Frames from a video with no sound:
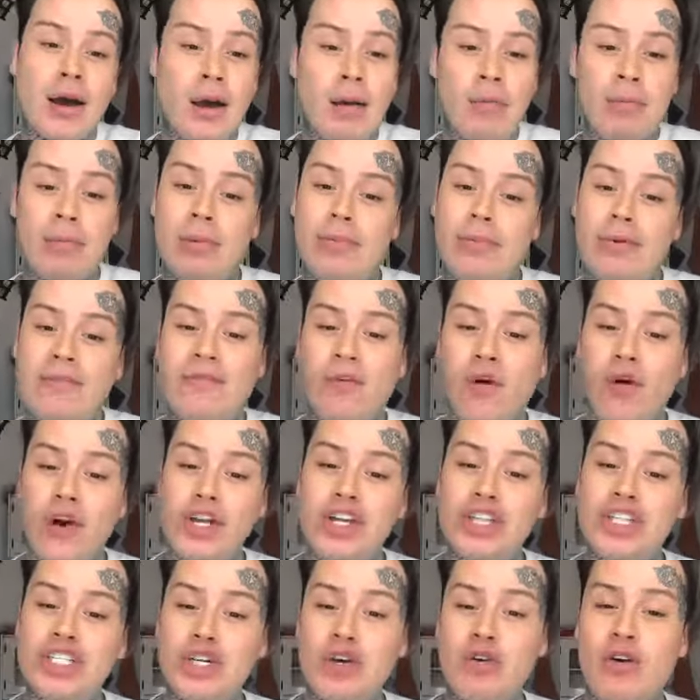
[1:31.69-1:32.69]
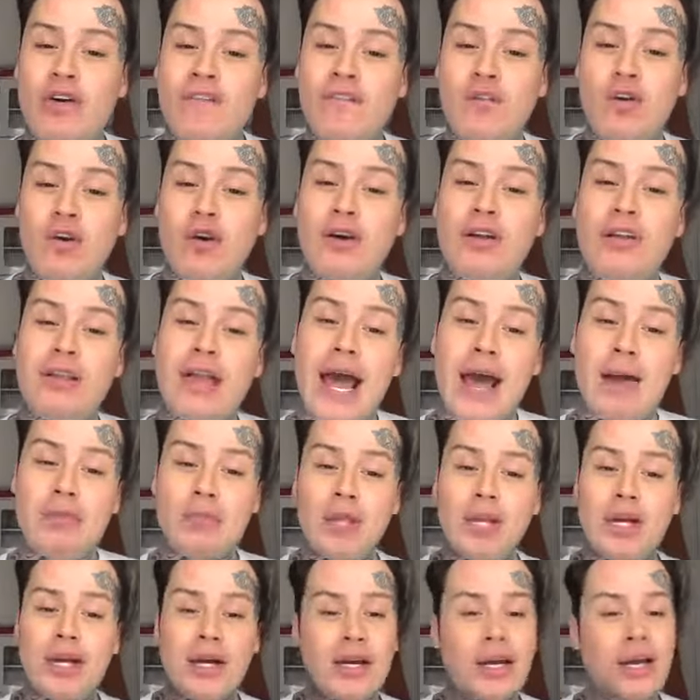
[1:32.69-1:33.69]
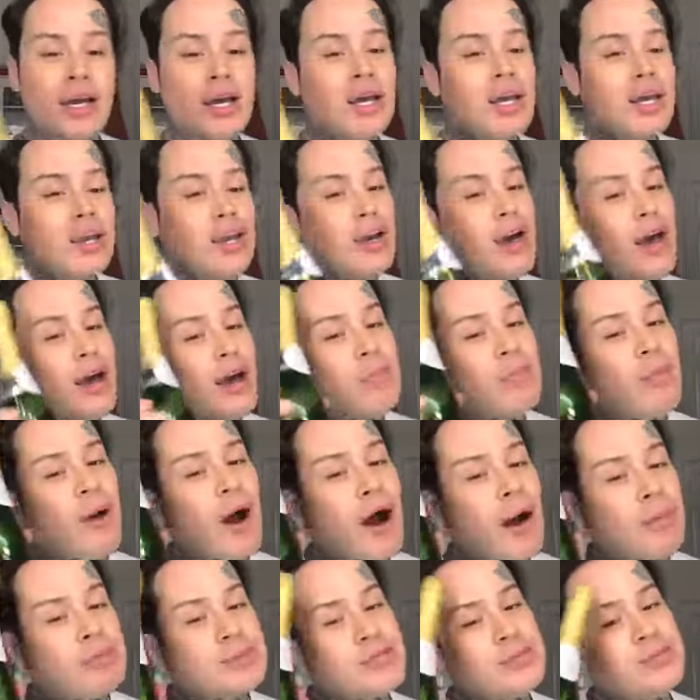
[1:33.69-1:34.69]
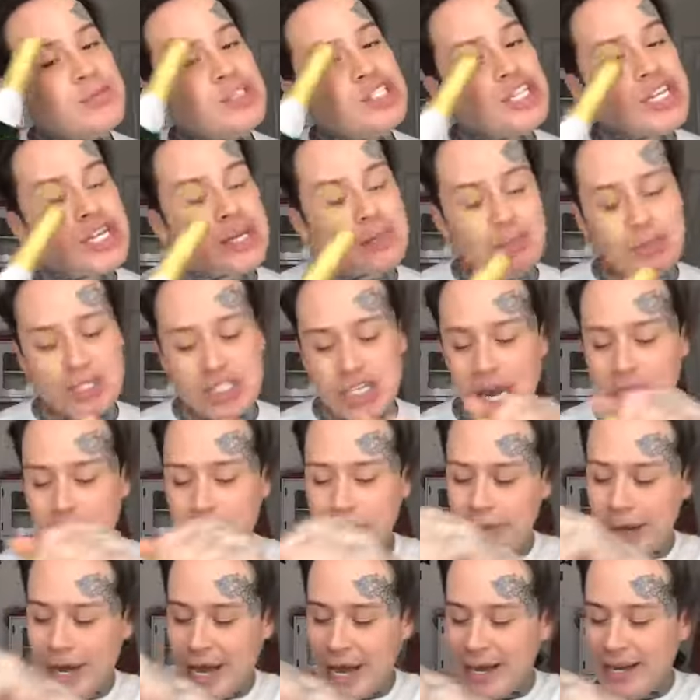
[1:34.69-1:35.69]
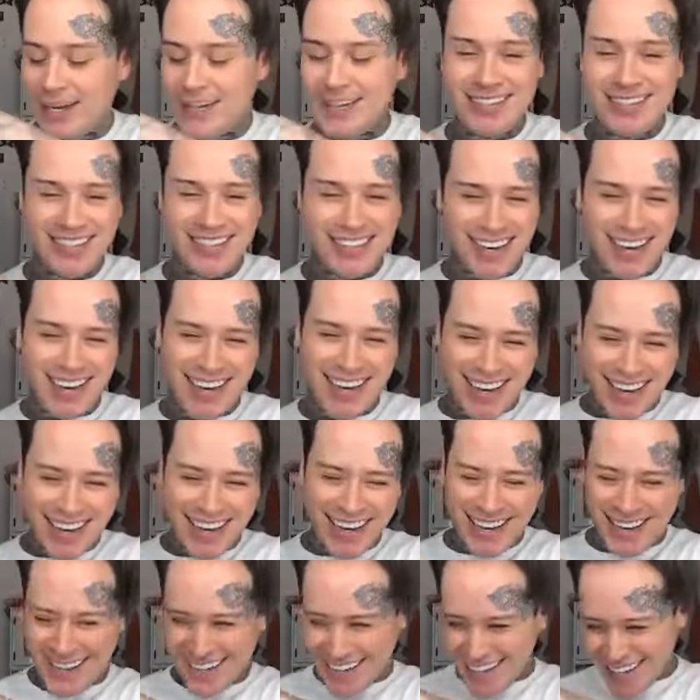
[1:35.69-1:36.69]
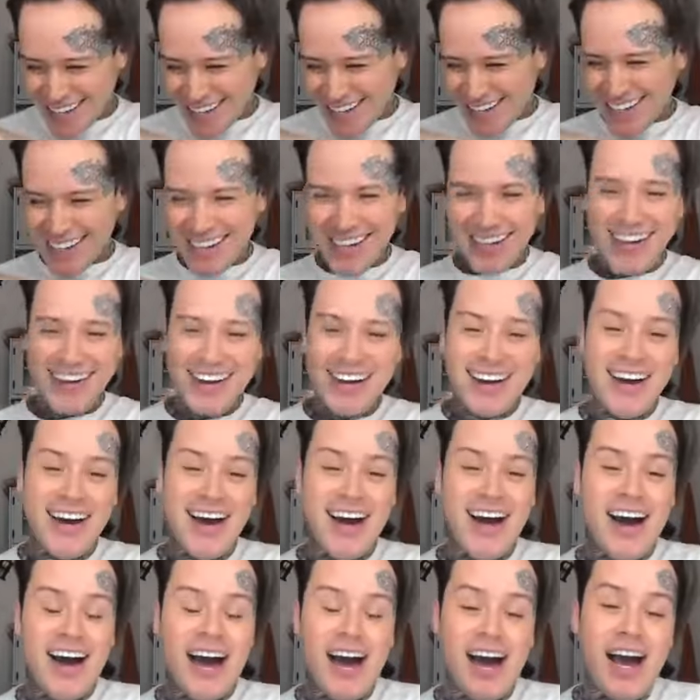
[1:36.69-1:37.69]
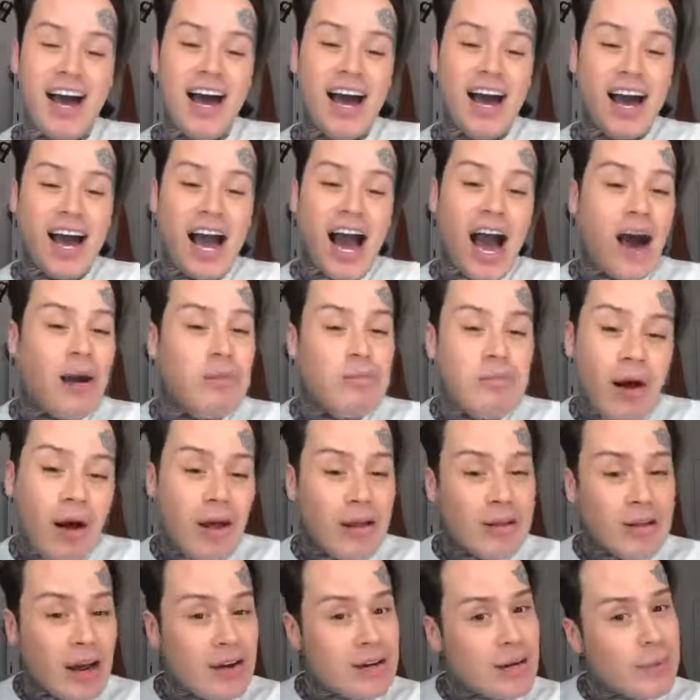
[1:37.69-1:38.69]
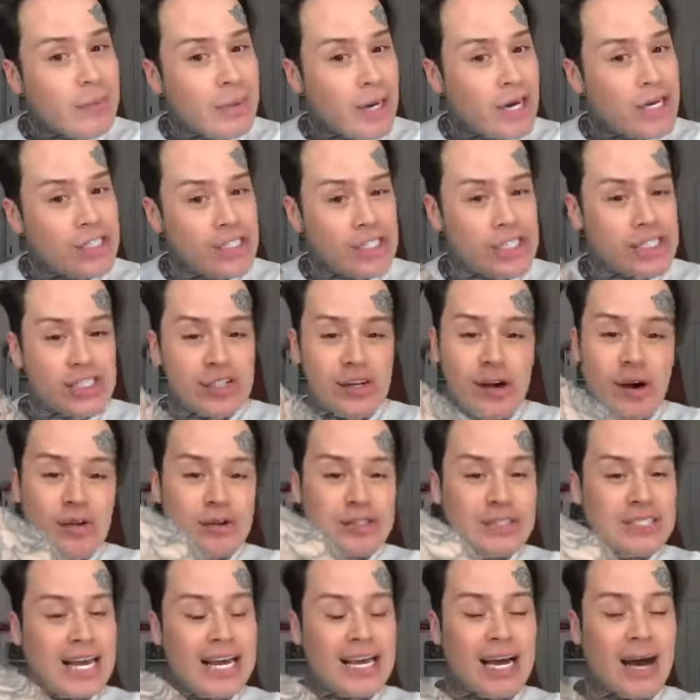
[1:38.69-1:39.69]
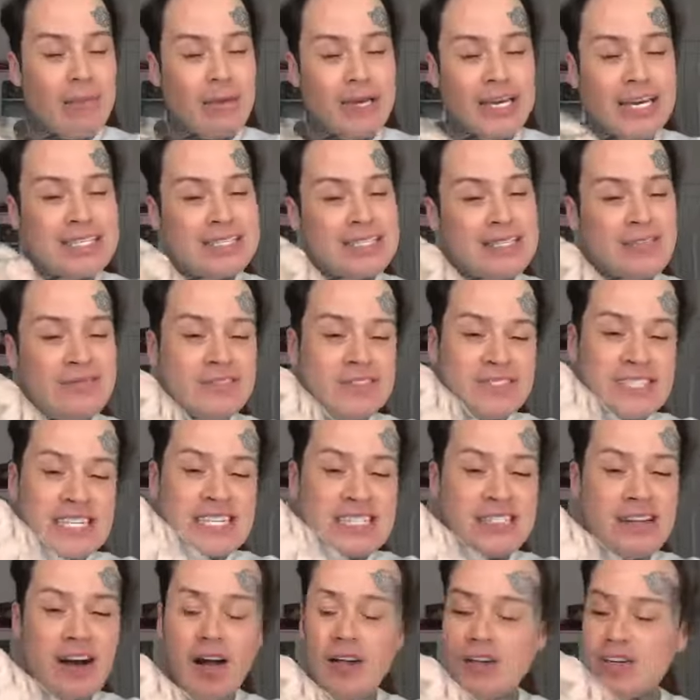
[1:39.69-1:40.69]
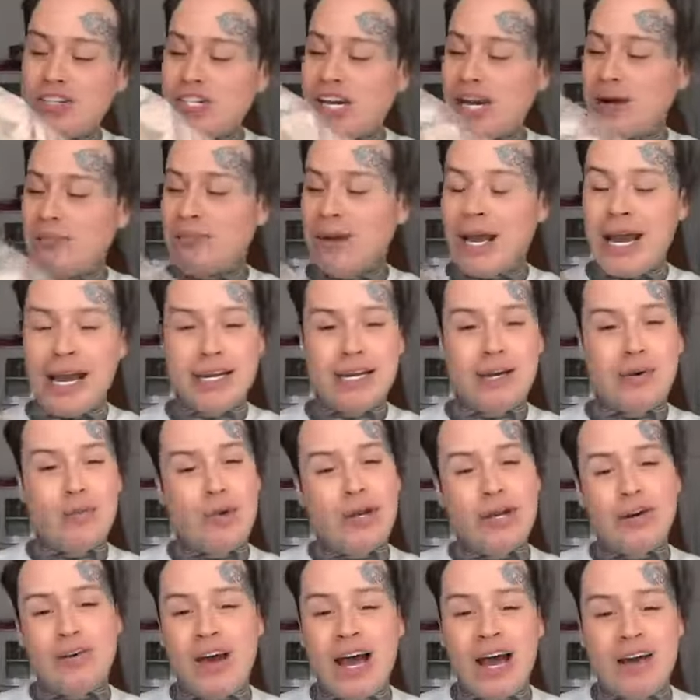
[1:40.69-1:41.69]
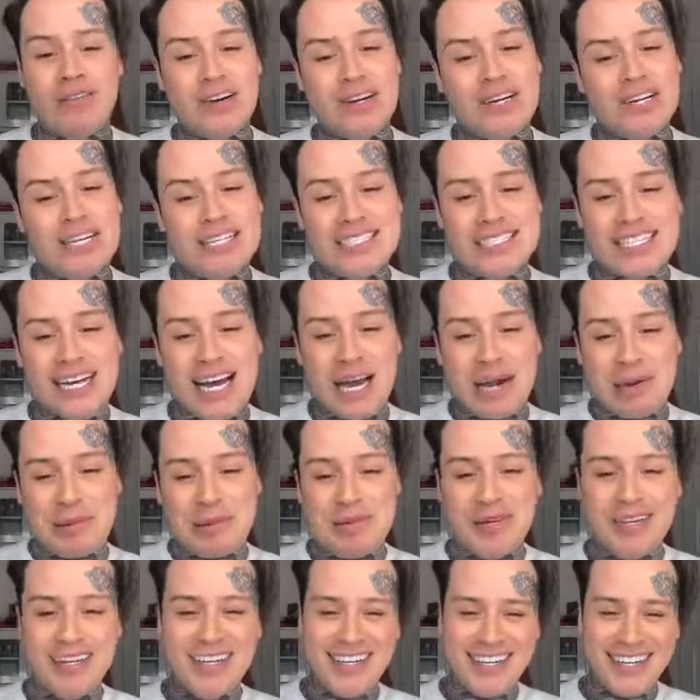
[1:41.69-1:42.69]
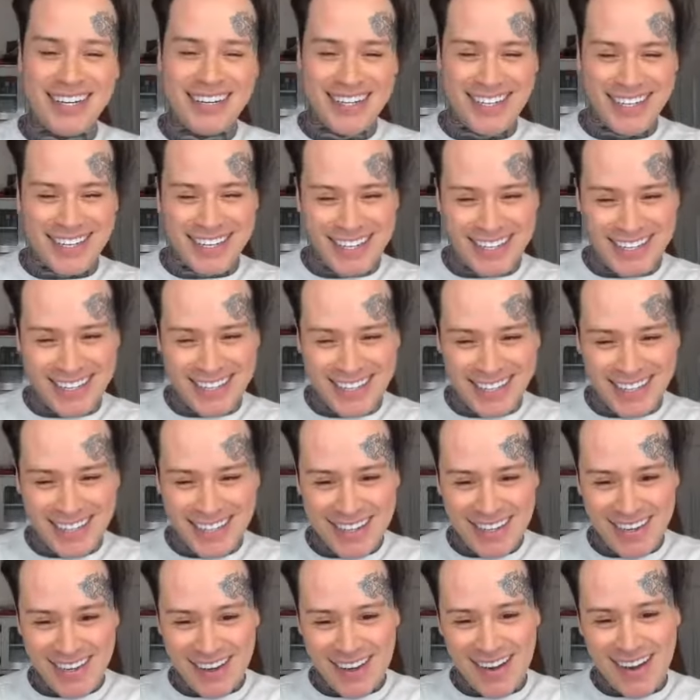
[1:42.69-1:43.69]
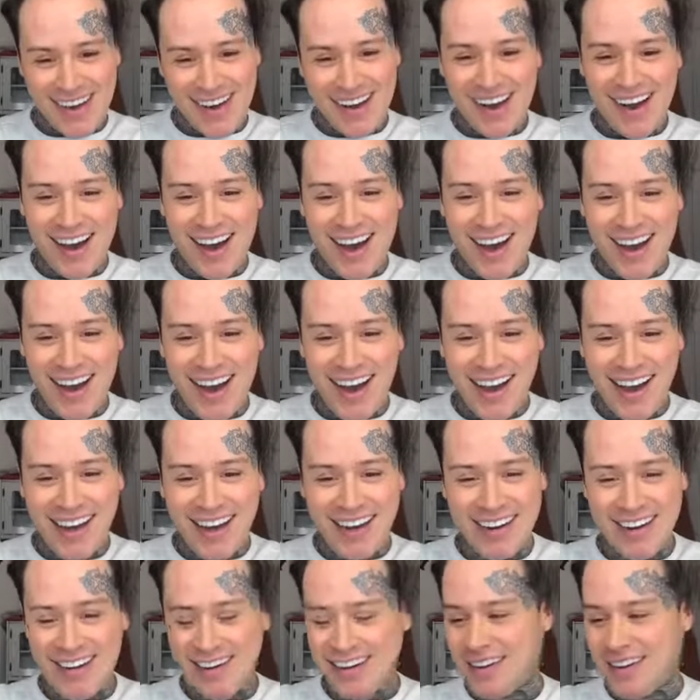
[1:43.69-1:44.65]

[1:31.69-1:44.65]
But before you do a full glam look, you gotta pop some cheap champagne. I'm balling on a budget, so I was like, I'm gonna get some $6 champagne and we're gonna have a good time. Hi.